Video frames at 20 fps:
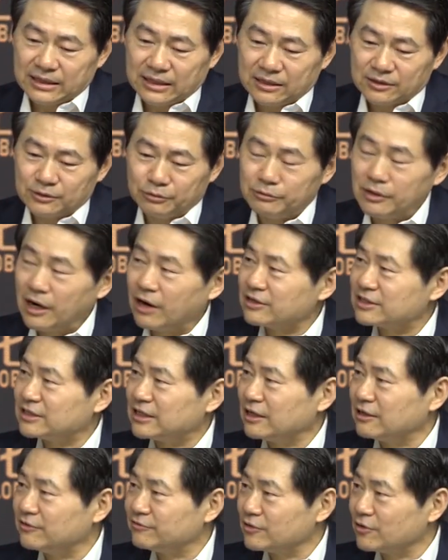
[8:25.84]
2 hours
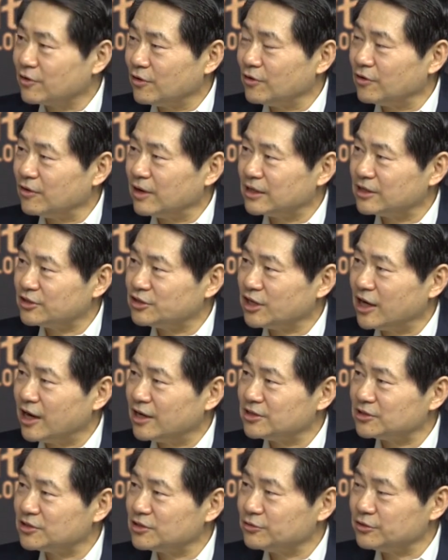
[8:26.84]
telephone call at the
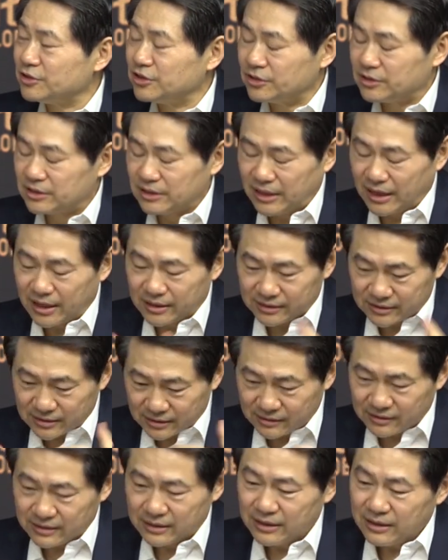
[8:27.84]
Chinese New Year that
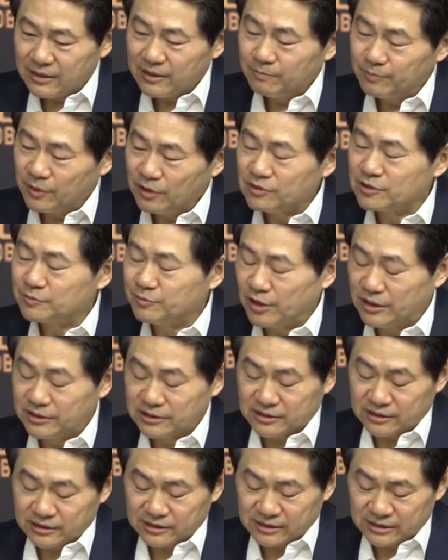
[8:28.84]
both
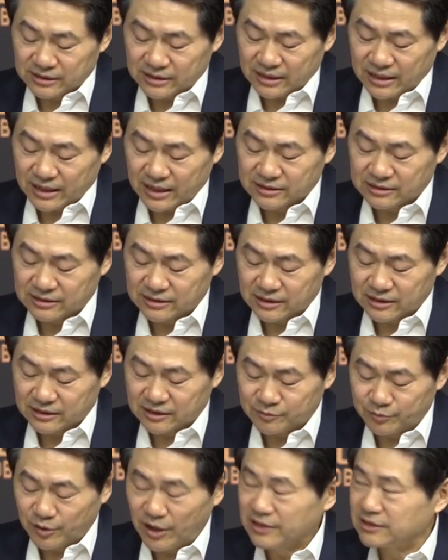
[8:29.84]
presidents has
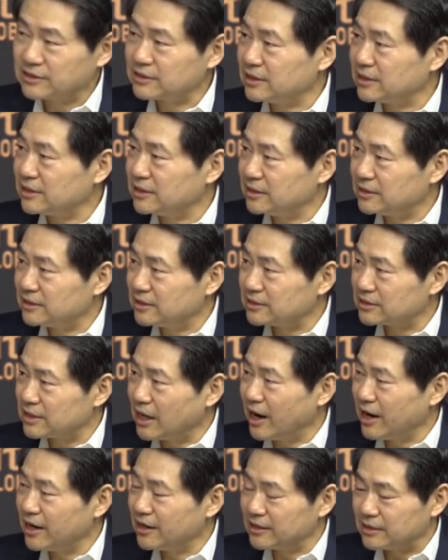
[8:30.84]
expressed the
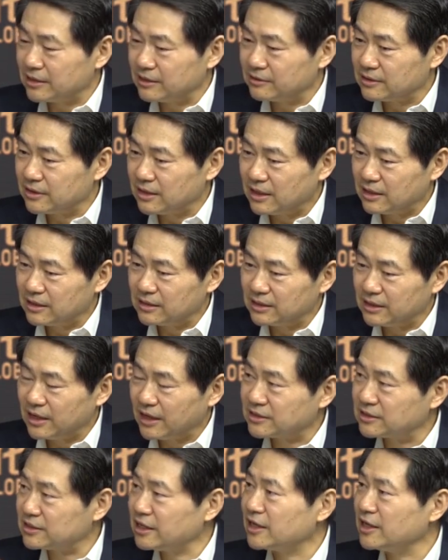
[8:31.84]
desire. They are
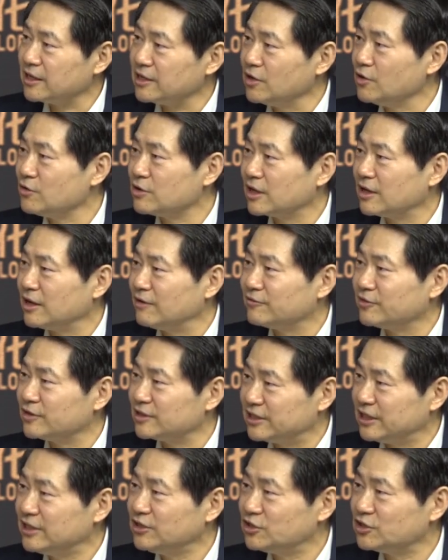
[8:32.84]
seeking no
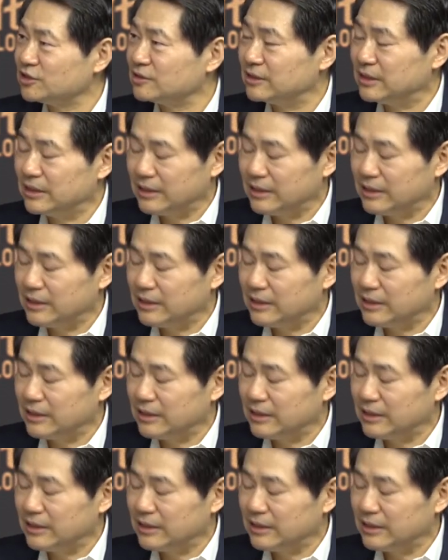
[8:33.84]
confrontation.